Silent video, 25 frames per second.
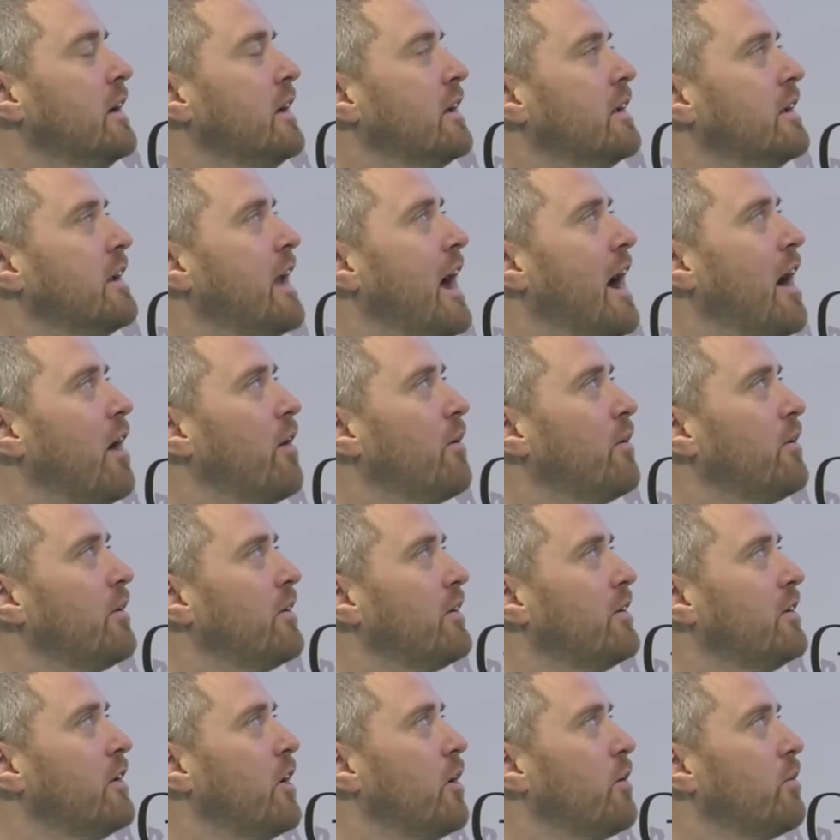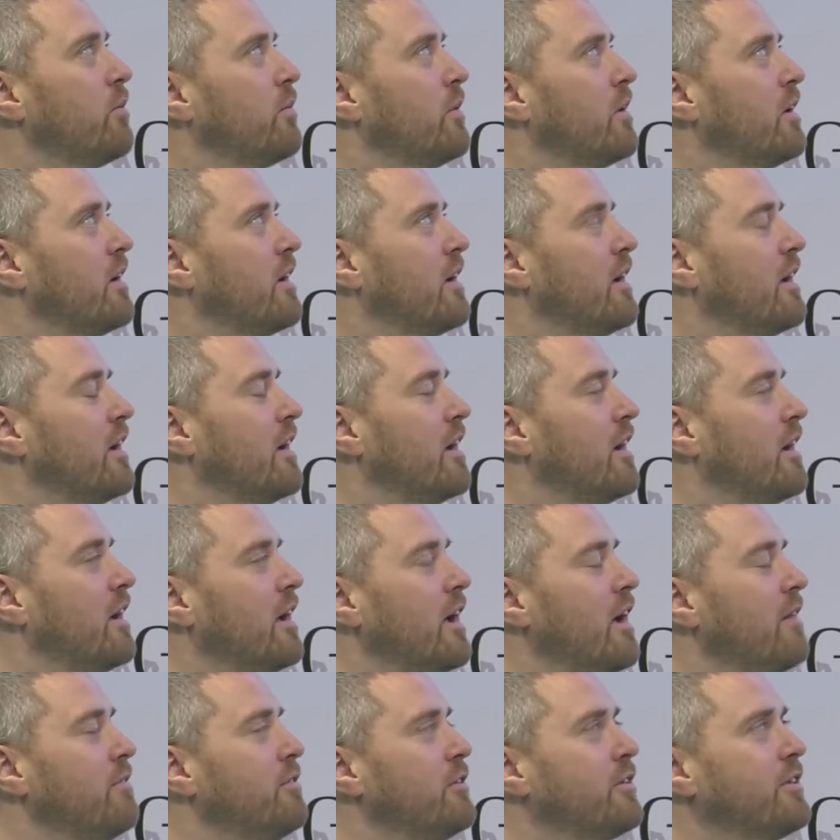Now, you know,
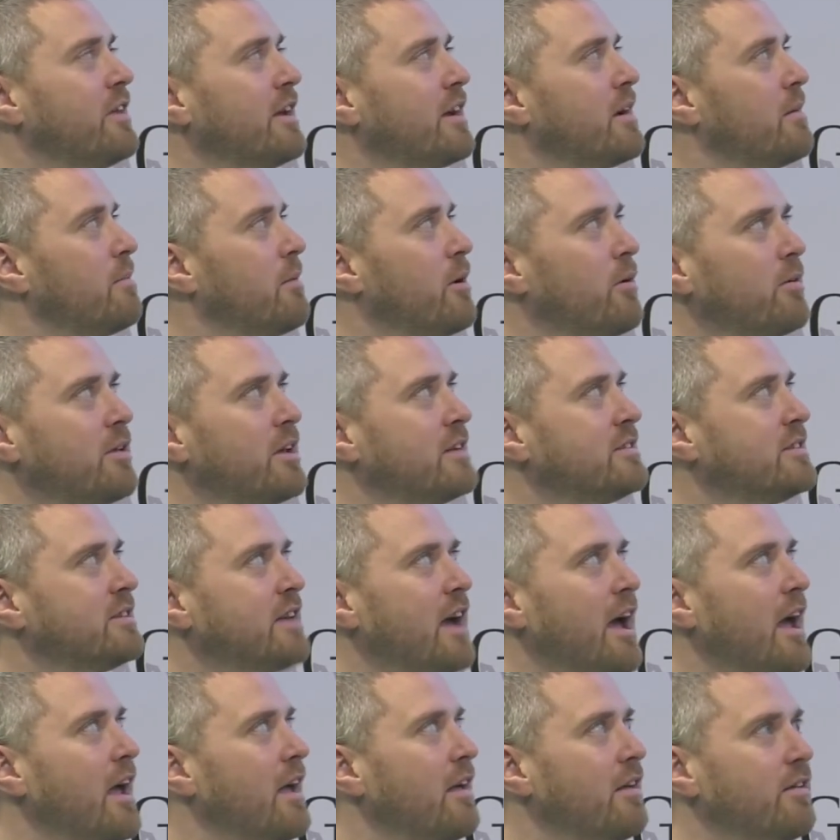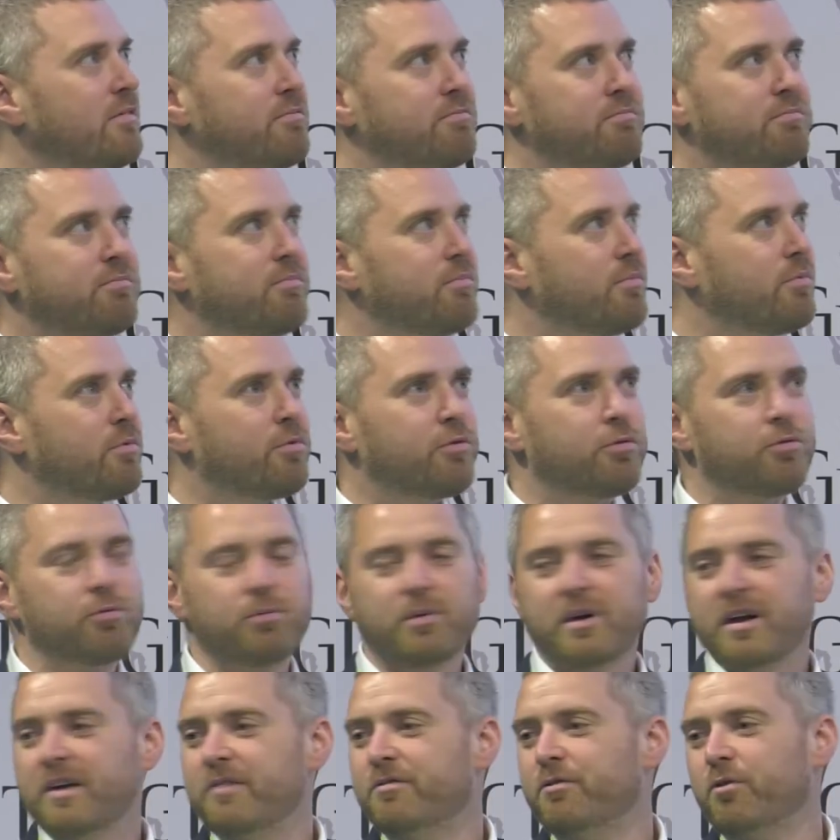if you think about, let's say,
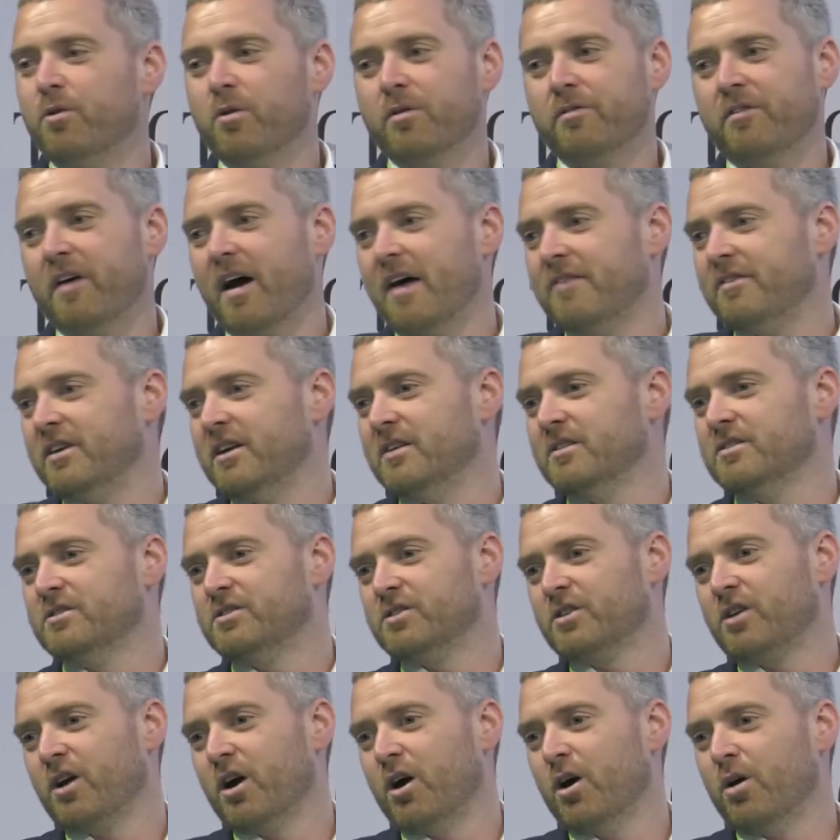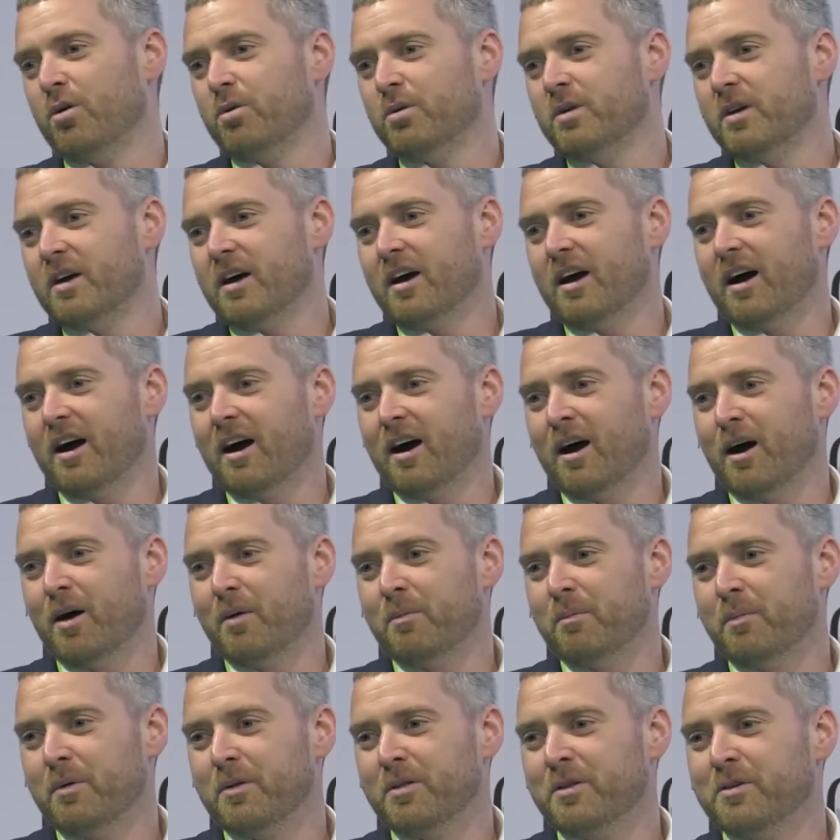3, 4, 5 years ago,
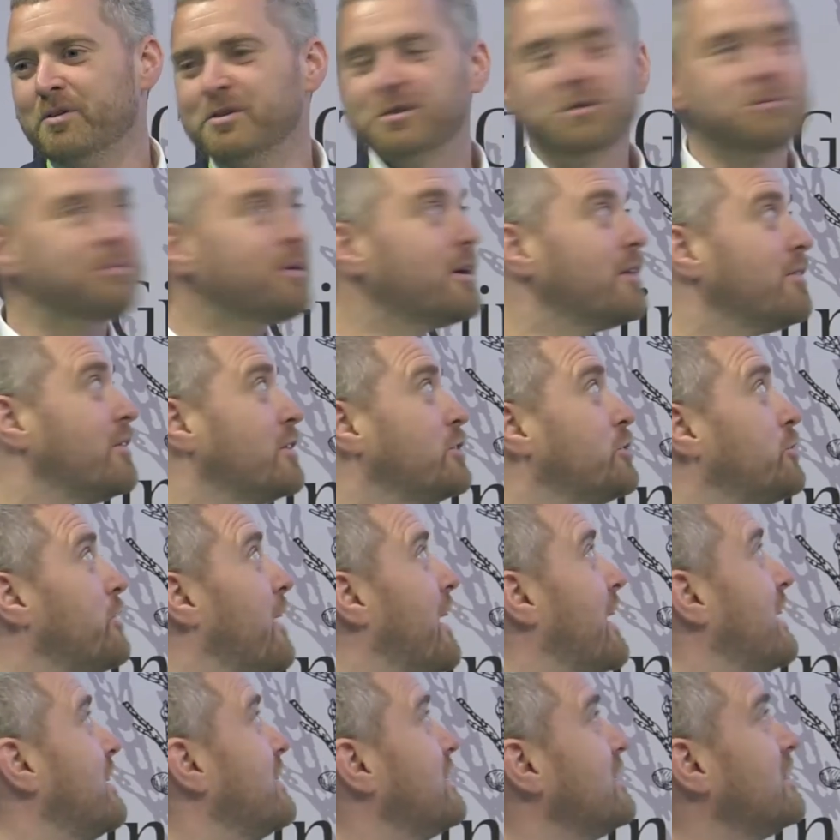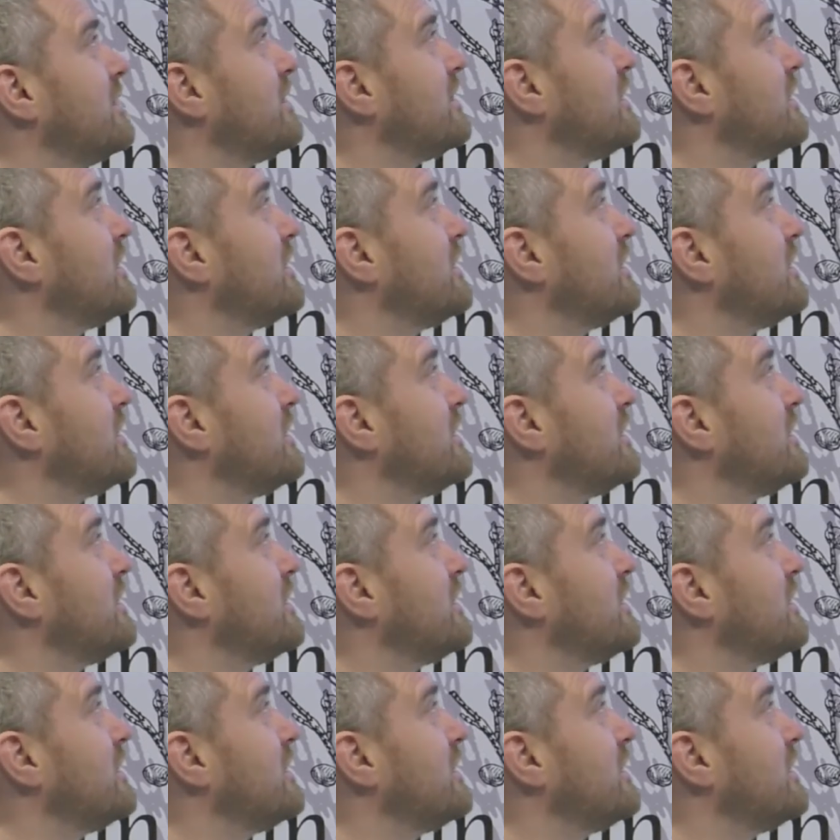there was a bit of a trend